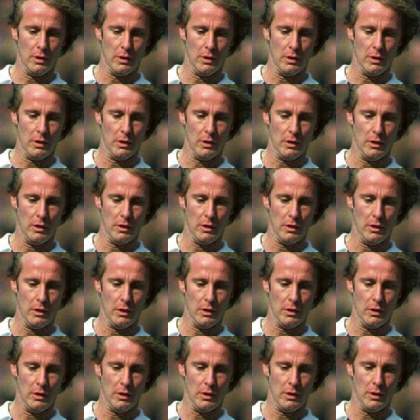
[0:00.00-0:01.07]

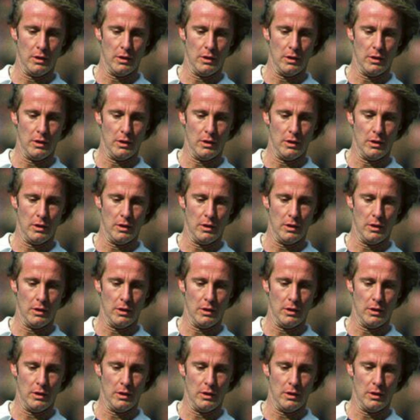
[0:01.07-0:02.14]

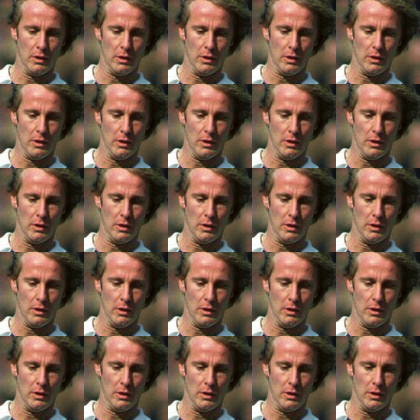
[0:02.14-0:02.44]
(silence)